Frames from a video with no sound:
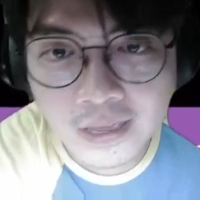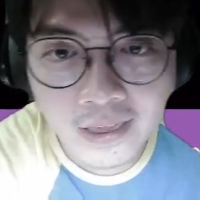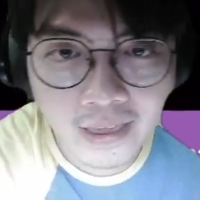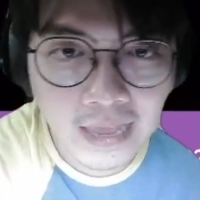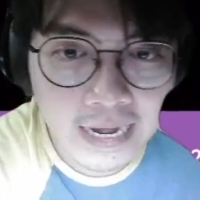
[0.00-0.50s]

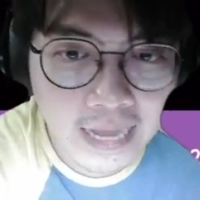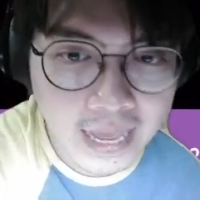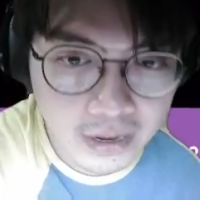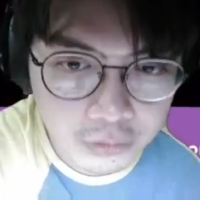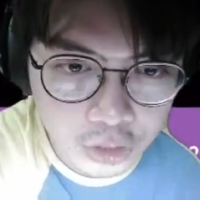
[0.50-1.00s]
in
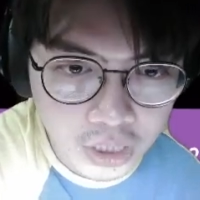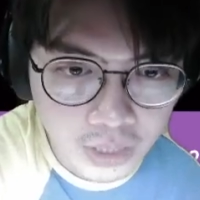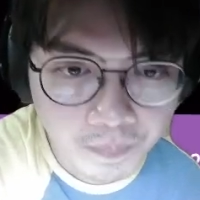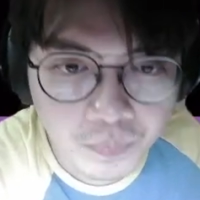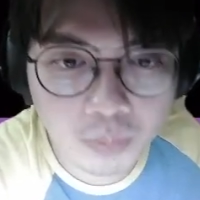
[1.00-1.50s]
energy.
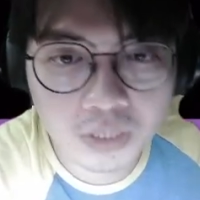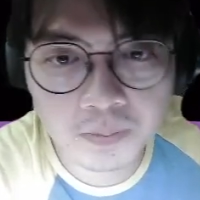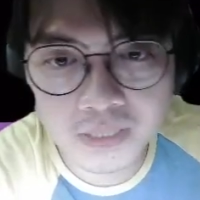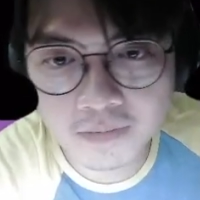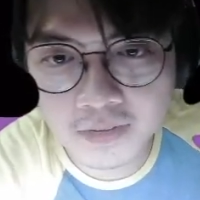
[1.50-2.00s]
More
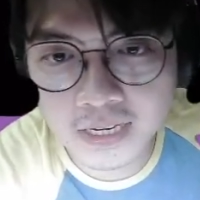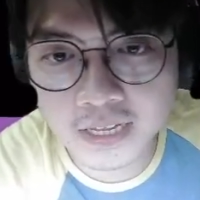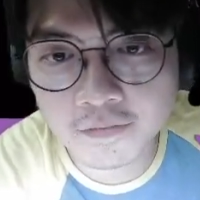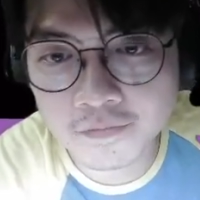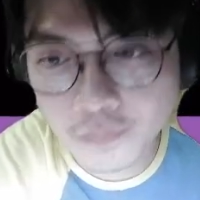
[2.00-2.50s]
specifically,
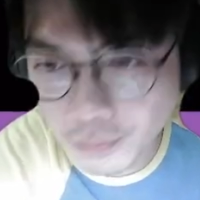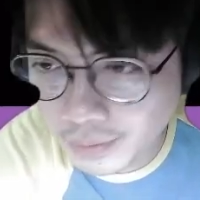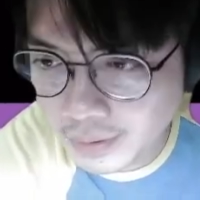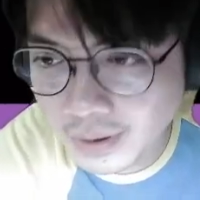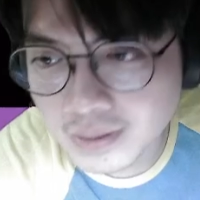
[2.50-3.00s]

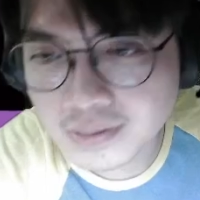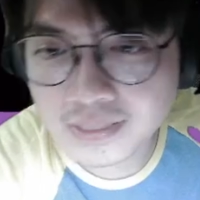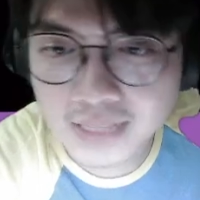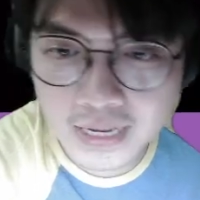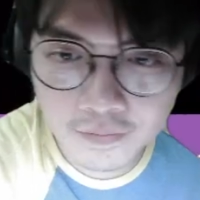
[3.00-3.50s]
for
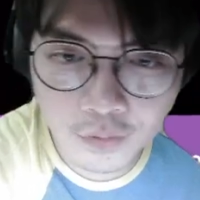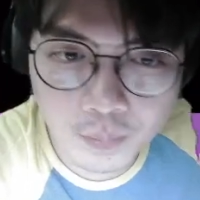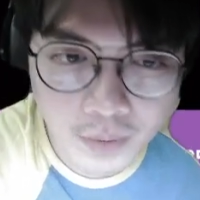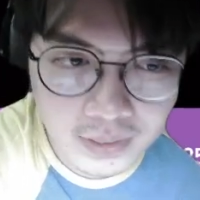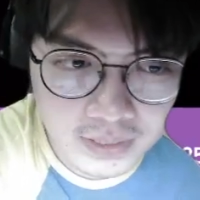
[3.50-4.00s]
steady flow
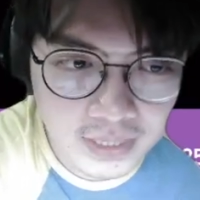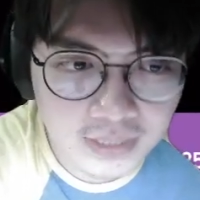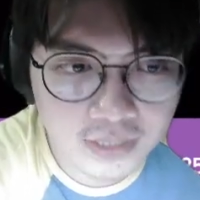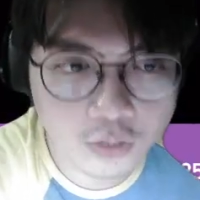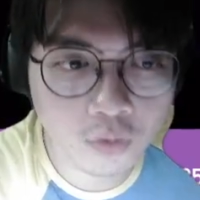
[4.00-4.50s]
processes,
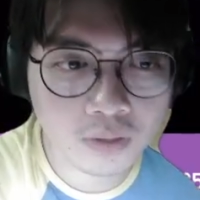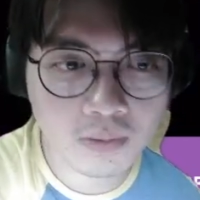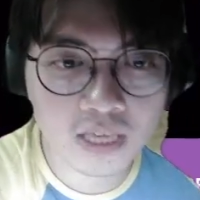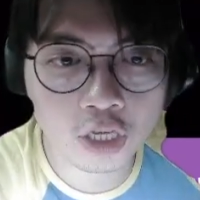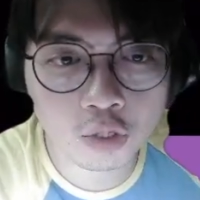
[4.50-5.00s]
is going to be
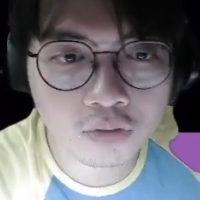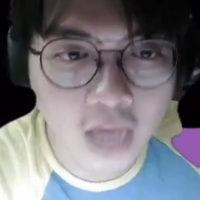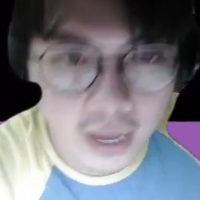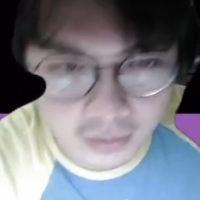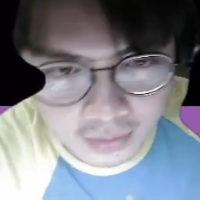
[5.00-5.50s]
Q
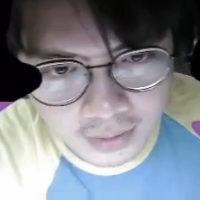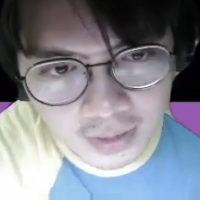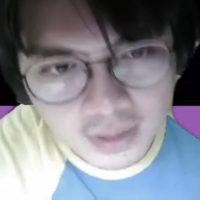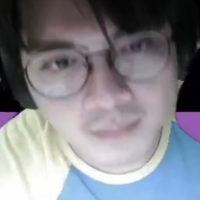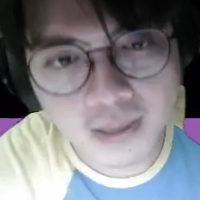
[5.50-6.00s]
dot
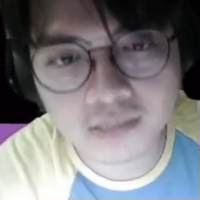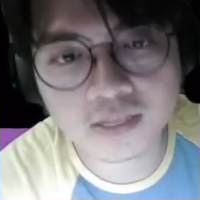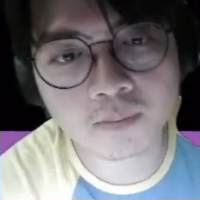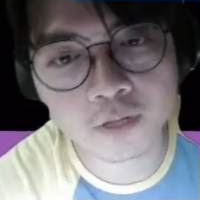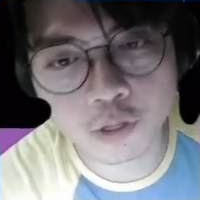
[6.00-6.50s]
minus
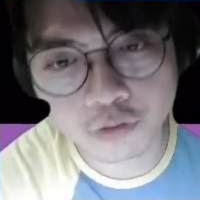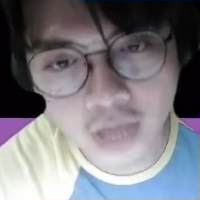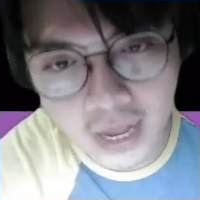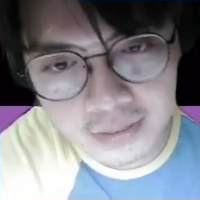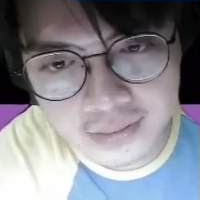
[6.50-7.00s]
W
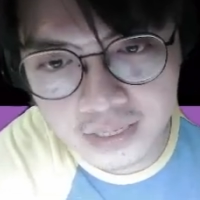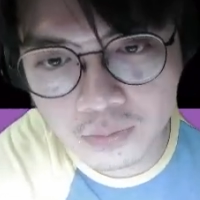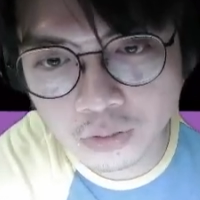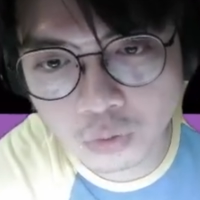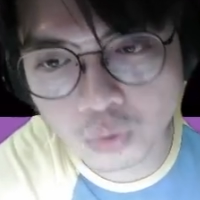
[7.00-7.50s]
dot is equal
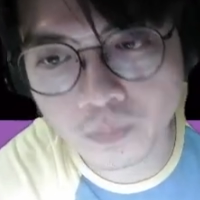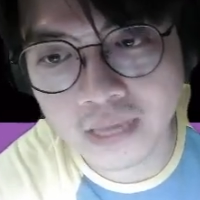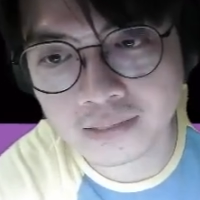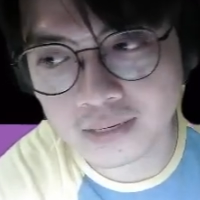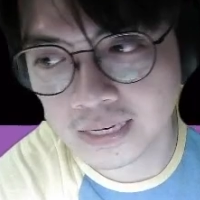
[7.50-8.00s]
to
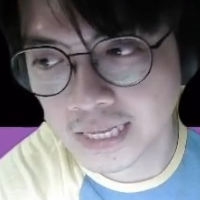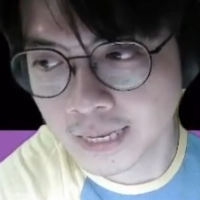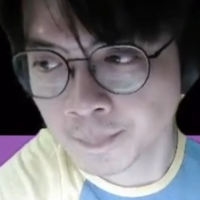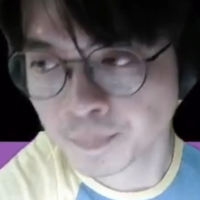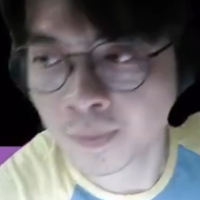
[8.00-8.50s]
basically,
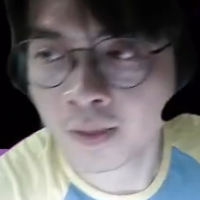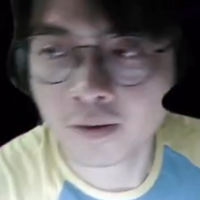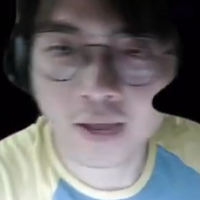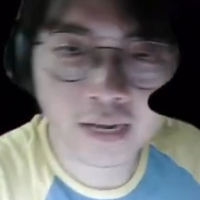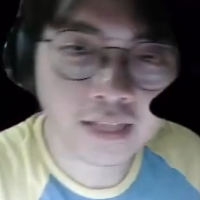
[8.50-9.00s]

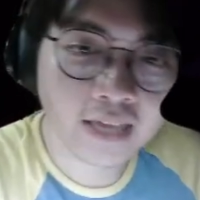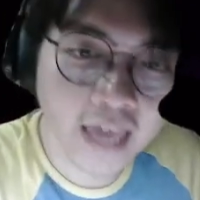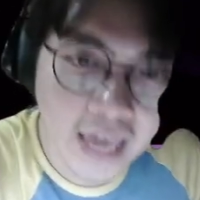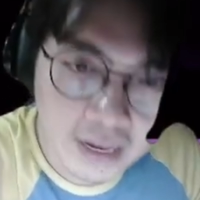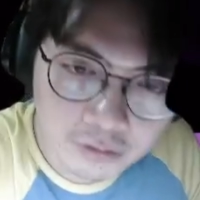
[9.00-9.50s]
right, the
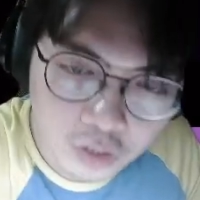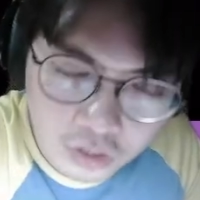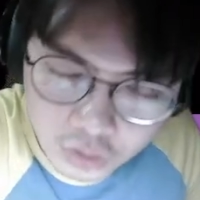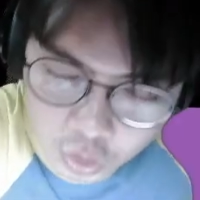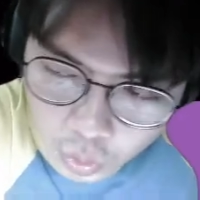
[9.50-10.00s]
energy, the
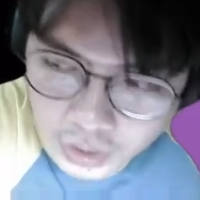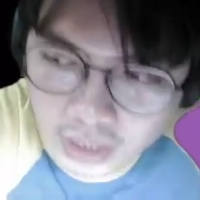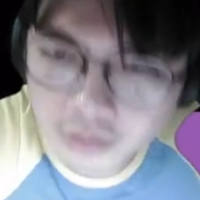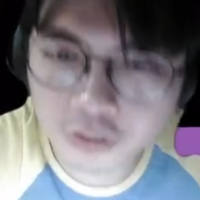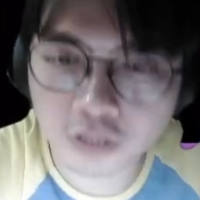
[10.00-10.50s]
stored
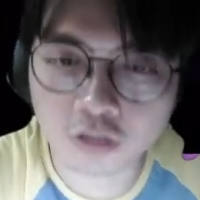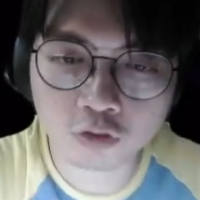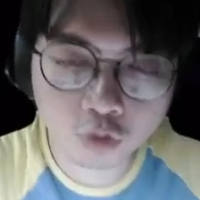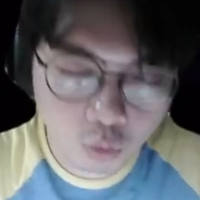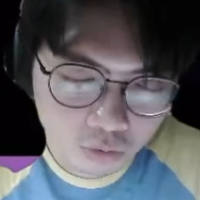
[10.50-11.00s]
energy, the
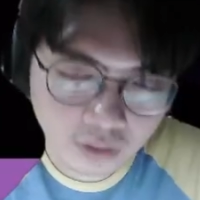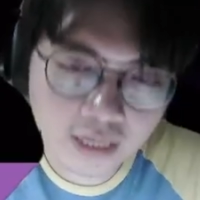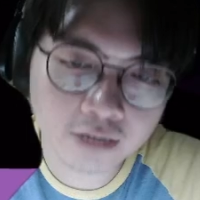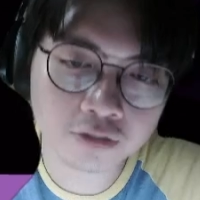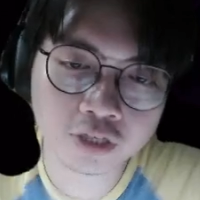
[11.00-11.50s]
total
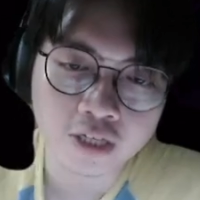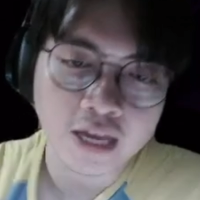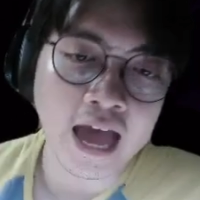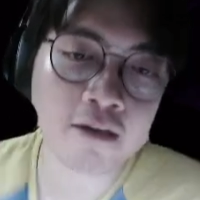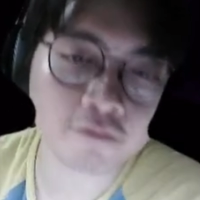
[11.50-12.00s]
energy
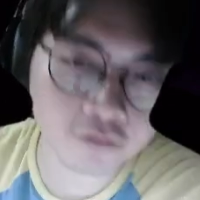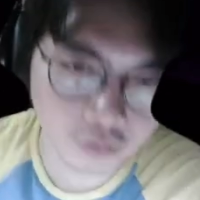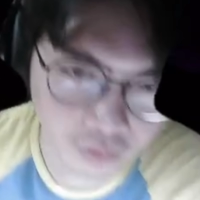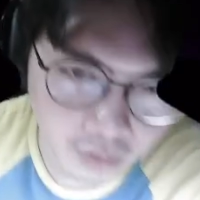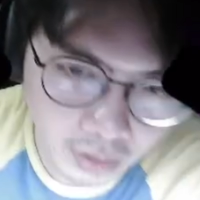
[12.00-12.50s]

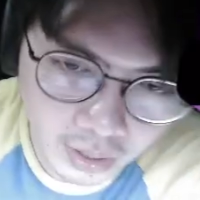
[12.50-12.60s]
after